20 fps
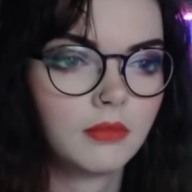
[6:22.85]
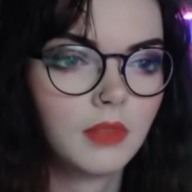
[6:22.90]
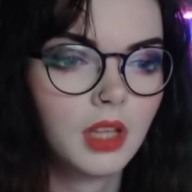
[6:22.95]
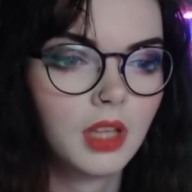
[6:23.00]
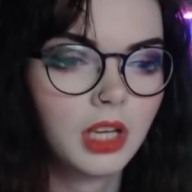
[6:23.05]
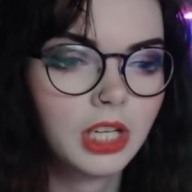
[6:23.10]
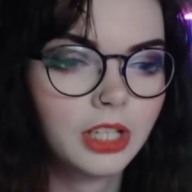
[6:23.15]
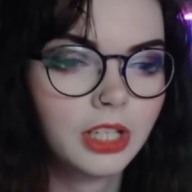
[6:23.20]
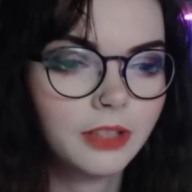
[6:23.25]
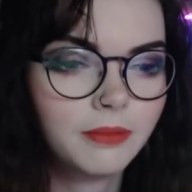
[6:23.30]

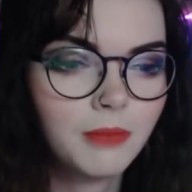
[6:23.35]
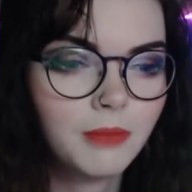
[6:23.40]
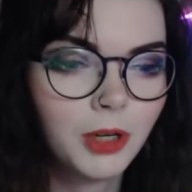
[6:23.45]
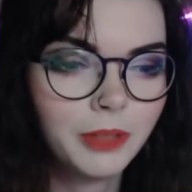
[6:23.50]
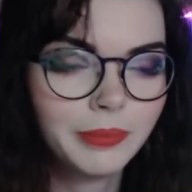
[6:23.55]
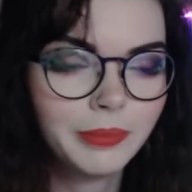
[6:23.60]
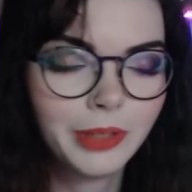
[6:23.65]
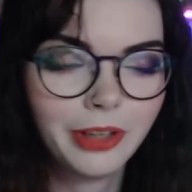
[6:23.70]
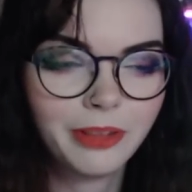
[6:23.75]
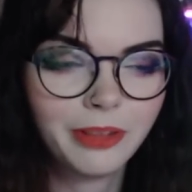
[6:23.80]
God, Mon
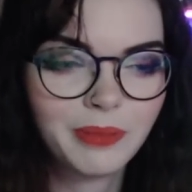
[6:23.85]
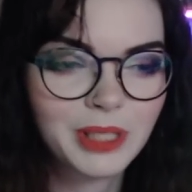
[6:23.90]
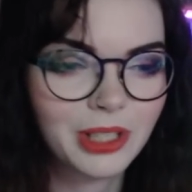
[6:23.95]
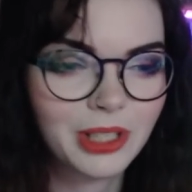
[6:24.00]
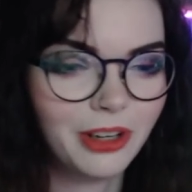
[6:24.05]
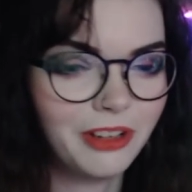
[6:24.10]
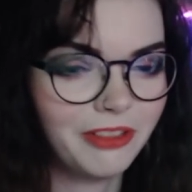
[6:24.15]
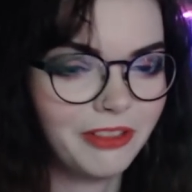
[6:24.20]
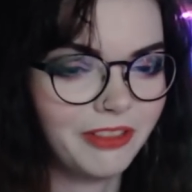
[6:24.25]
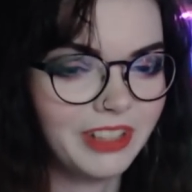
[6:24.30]
Mothma's
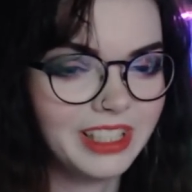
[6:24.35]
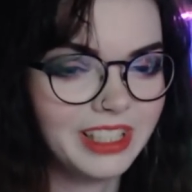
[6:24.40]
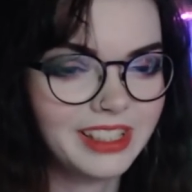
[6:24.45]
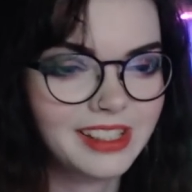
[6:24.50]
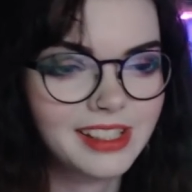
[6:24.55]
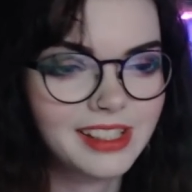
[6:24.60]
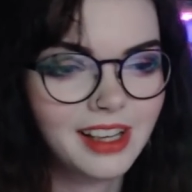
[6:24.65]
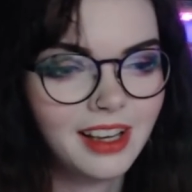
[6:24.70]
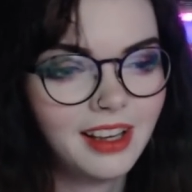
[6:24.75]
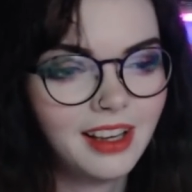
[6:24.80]
outfits.
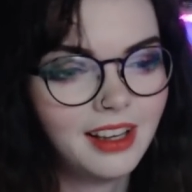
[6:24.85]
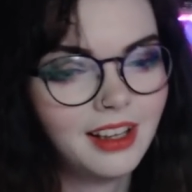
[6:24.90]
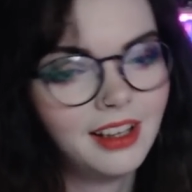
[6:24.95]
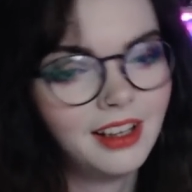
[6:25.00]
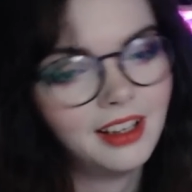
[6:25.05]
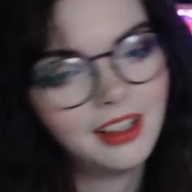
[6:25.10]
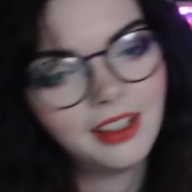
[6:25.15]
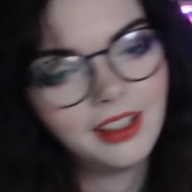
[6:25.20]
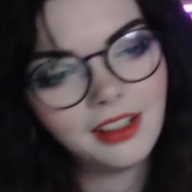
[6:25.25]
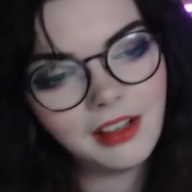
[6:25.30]

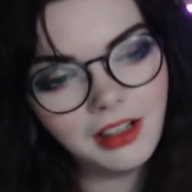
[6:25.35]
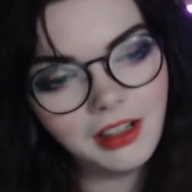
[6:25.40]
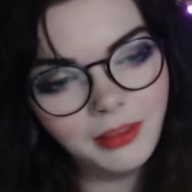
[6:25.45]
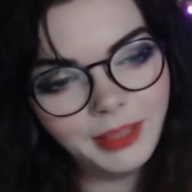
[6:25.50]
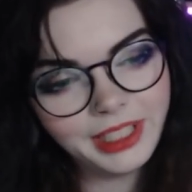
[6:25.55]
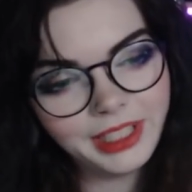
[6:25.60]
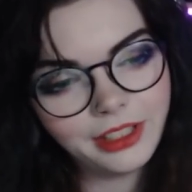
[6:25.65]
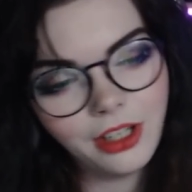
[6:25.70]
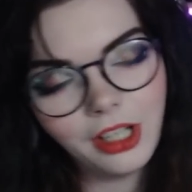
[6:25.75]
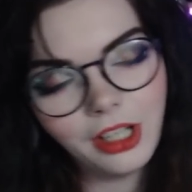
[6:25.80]
Oh my
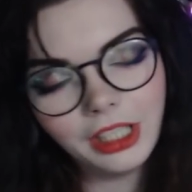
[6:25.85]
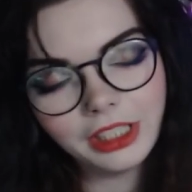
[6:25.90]
god,